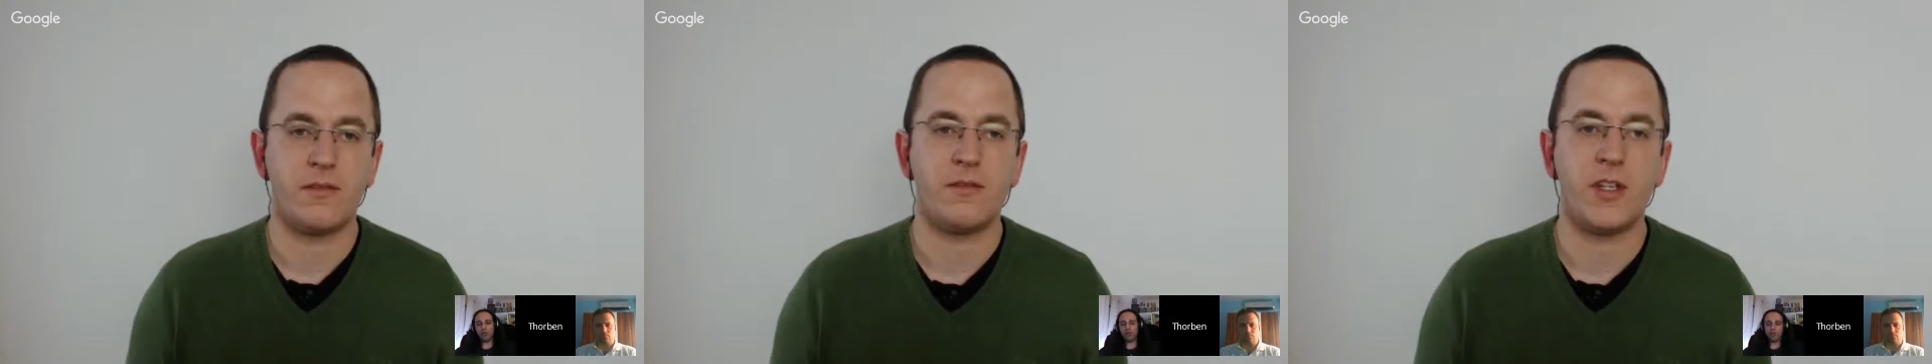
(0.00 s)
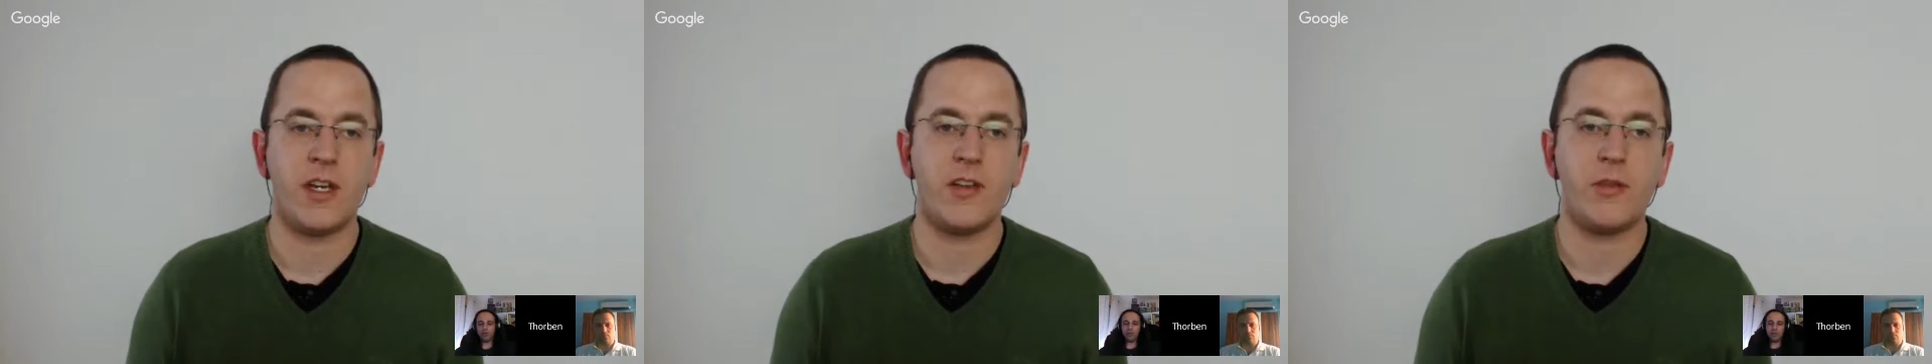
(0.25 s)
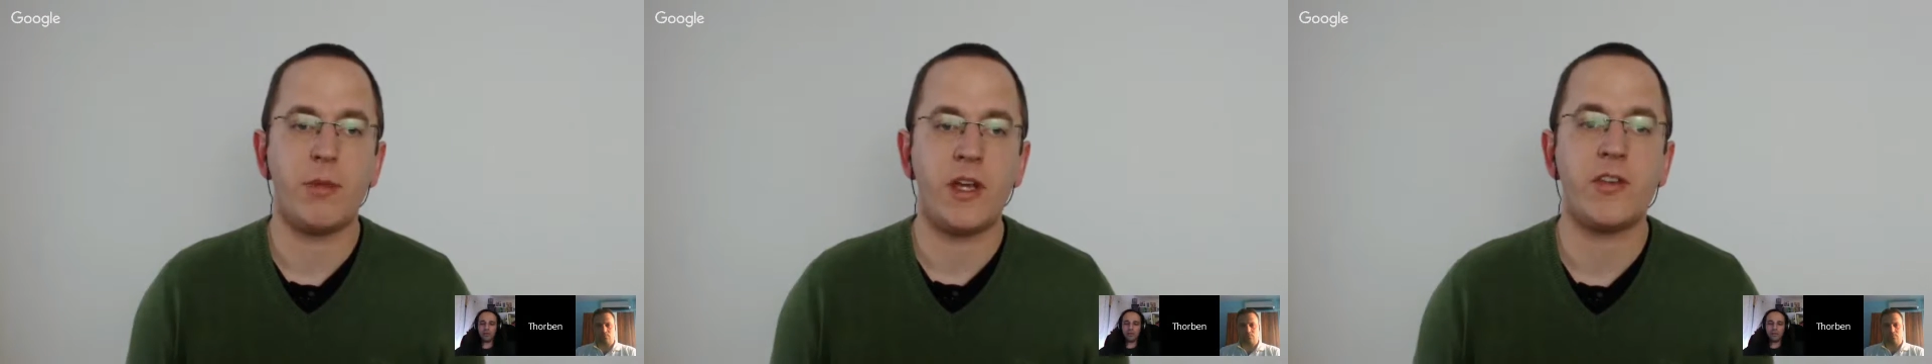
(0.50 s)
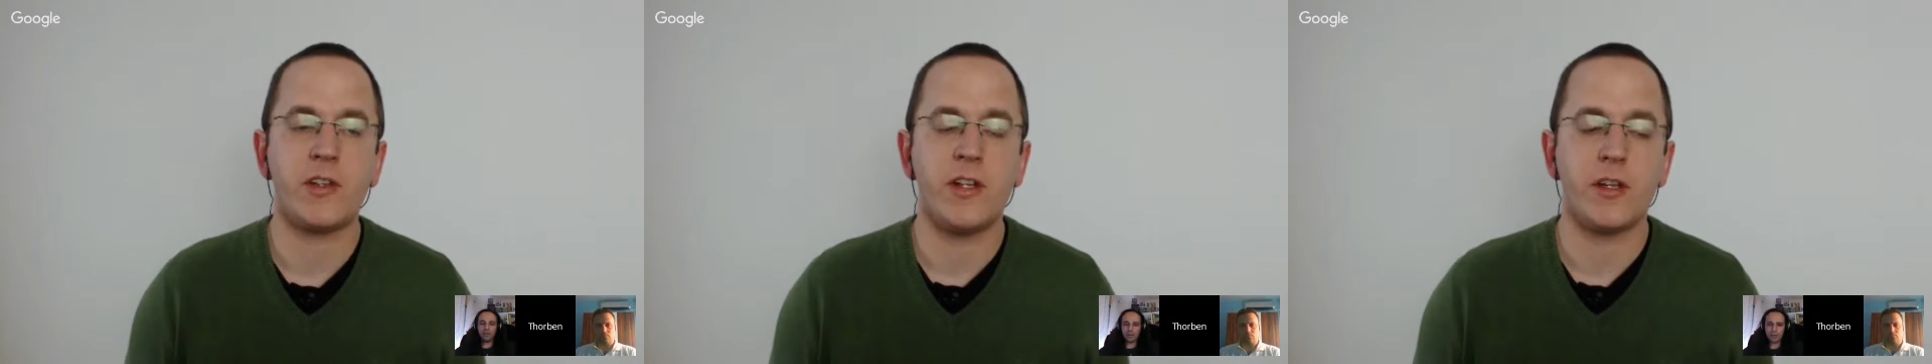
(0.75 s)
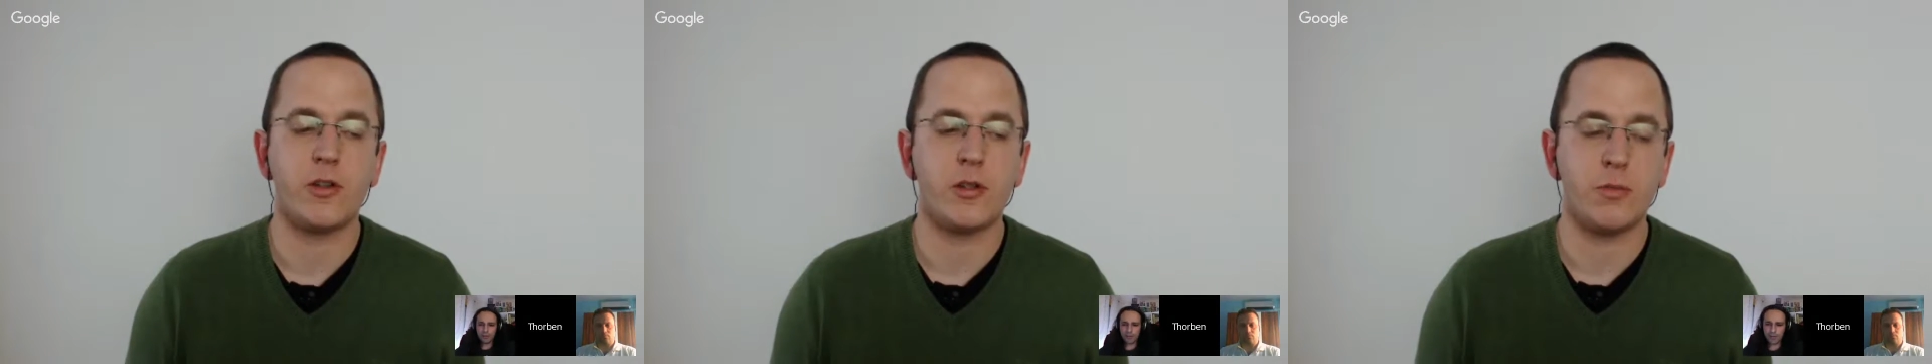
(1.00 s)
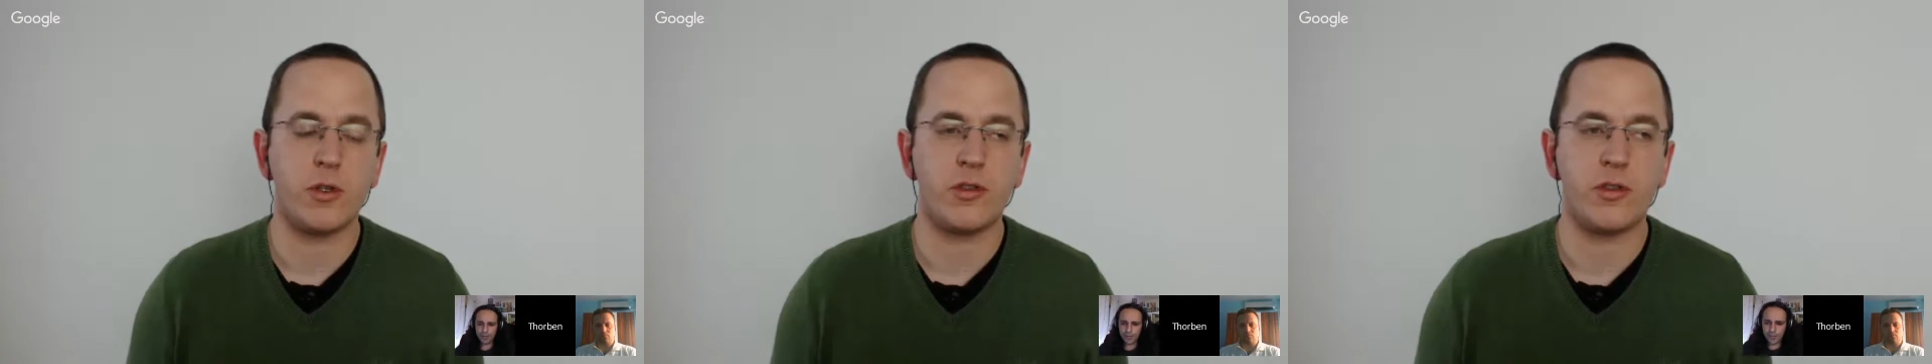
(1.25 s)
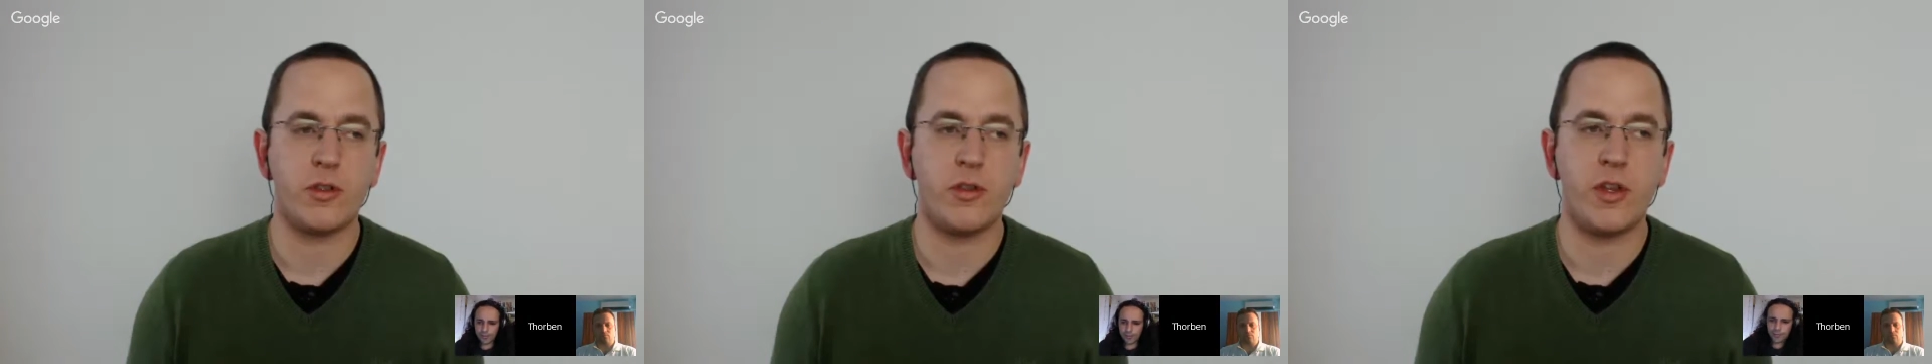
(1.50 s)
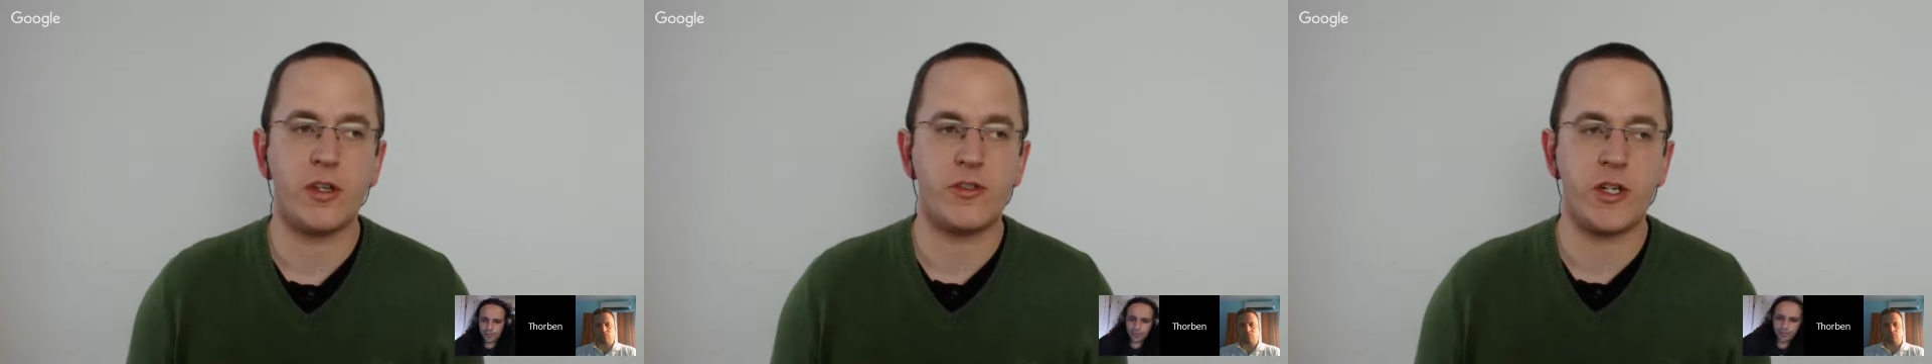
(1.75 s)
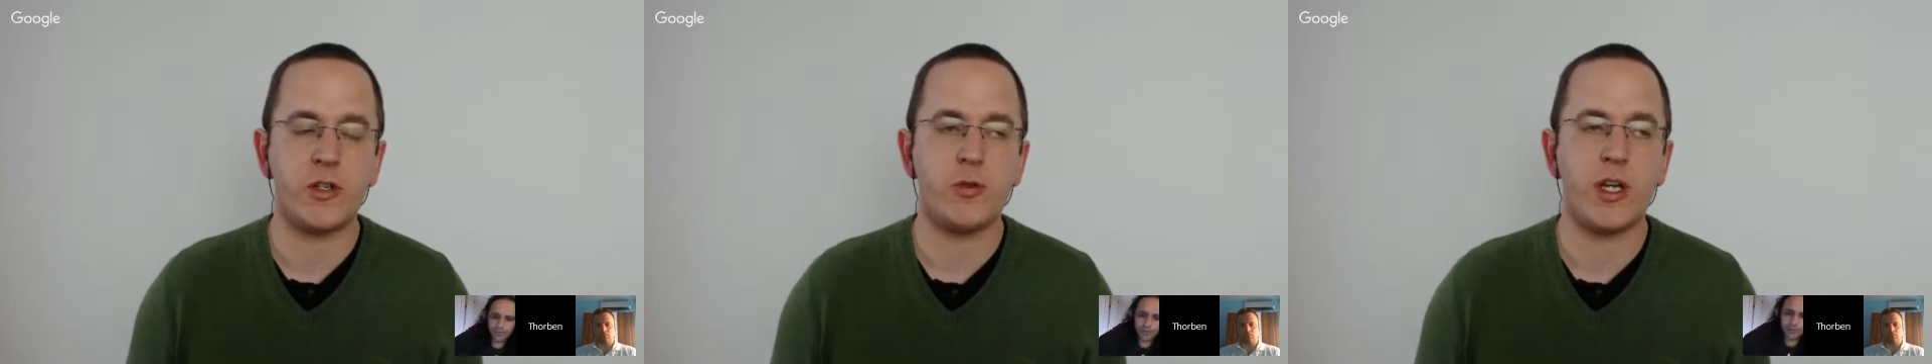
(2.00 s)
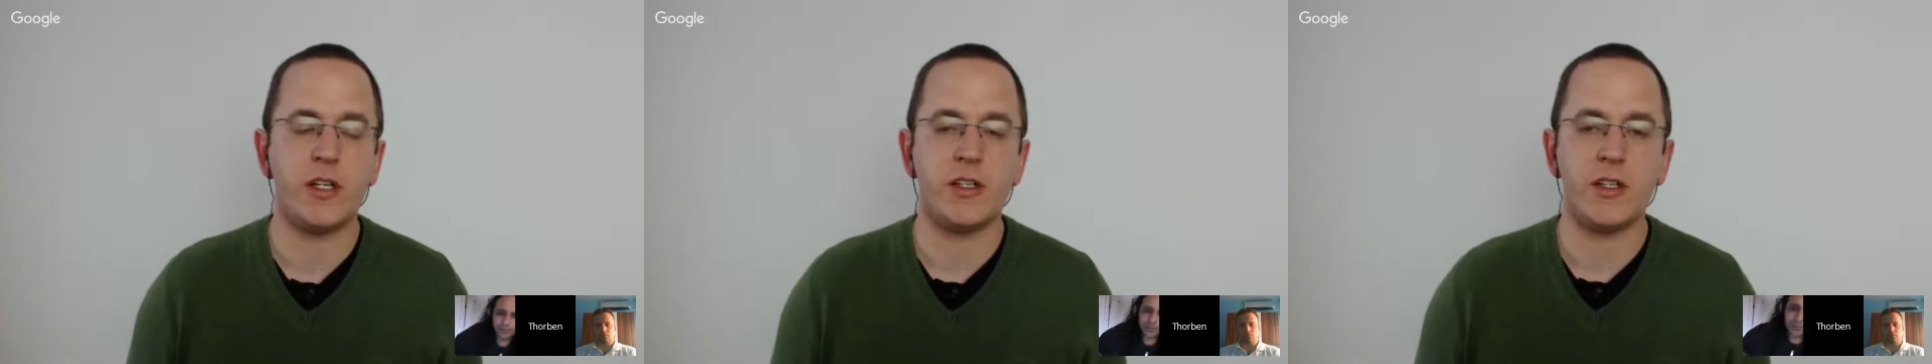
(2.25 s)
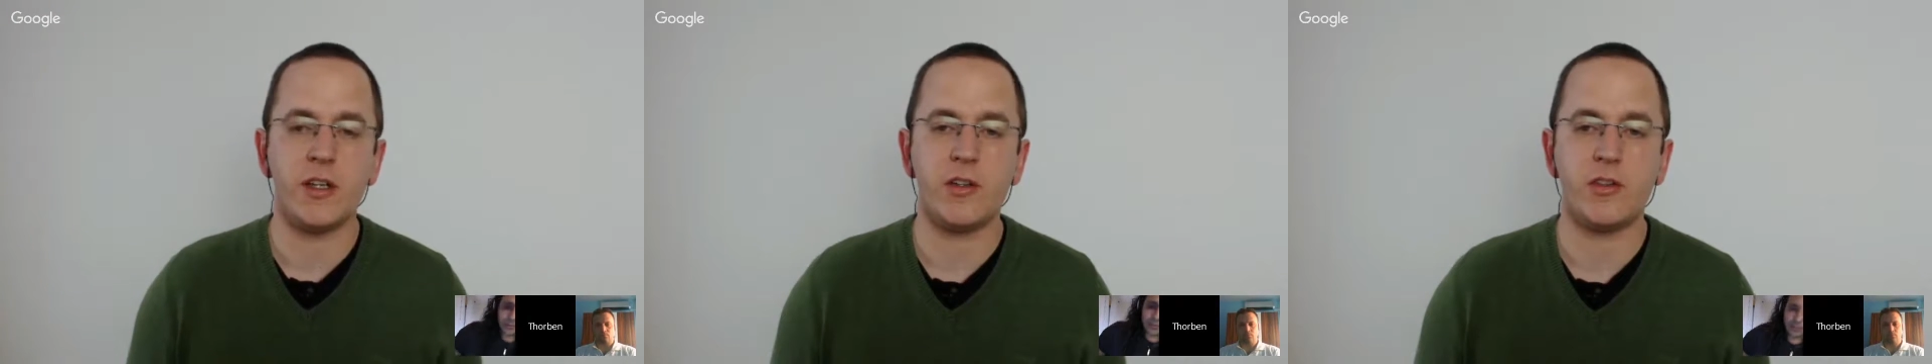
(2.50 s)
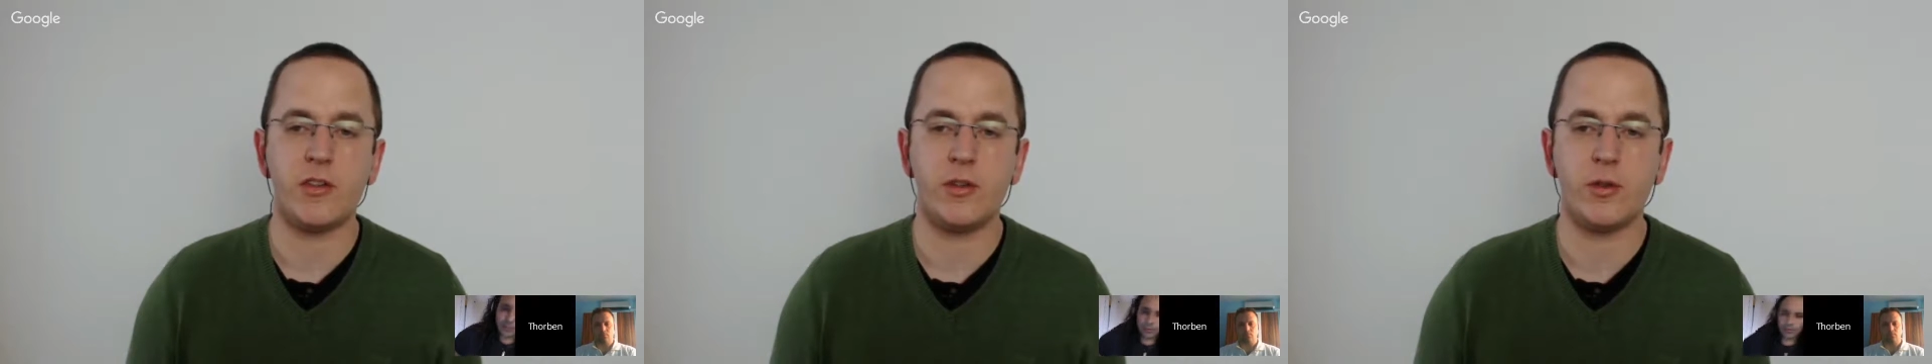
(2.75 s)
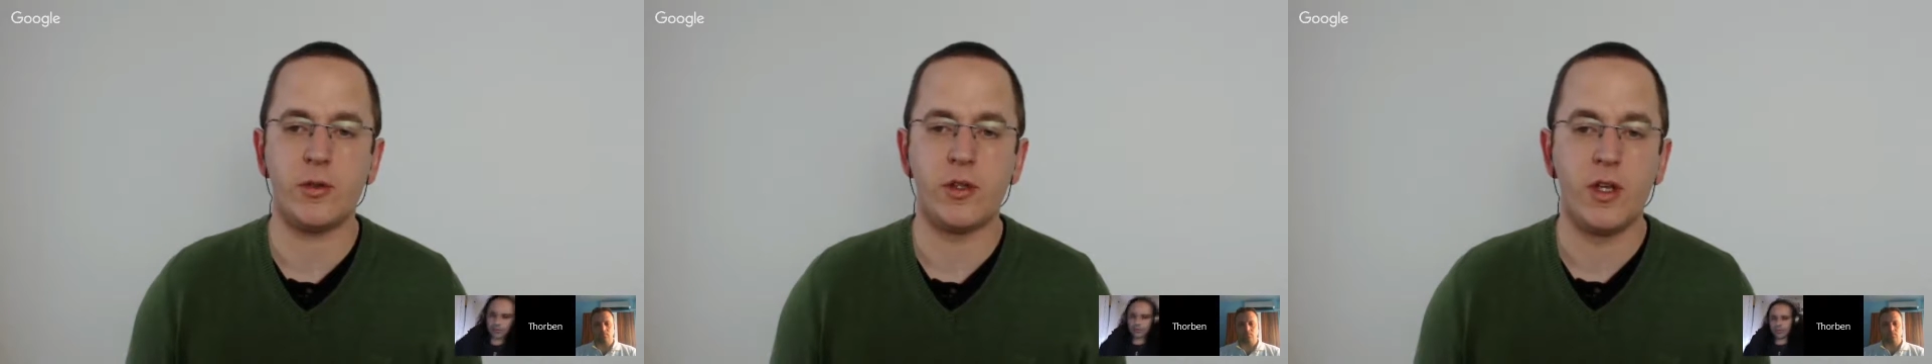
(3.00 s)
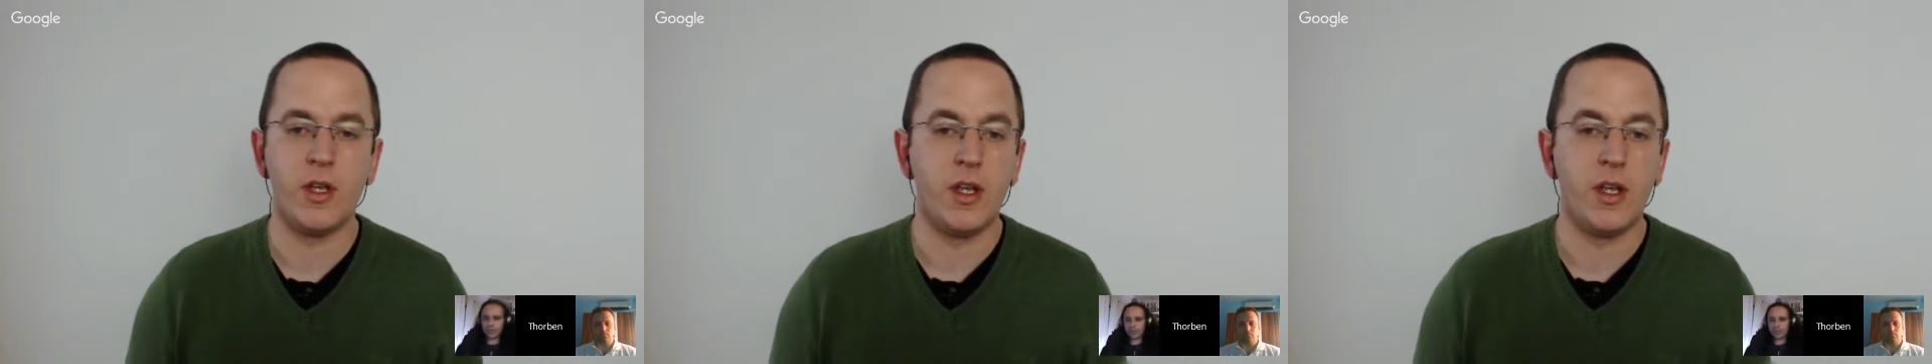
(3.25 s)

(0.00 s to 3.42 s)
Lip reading: Yeah, it's basically a cookbook. So the general idea is you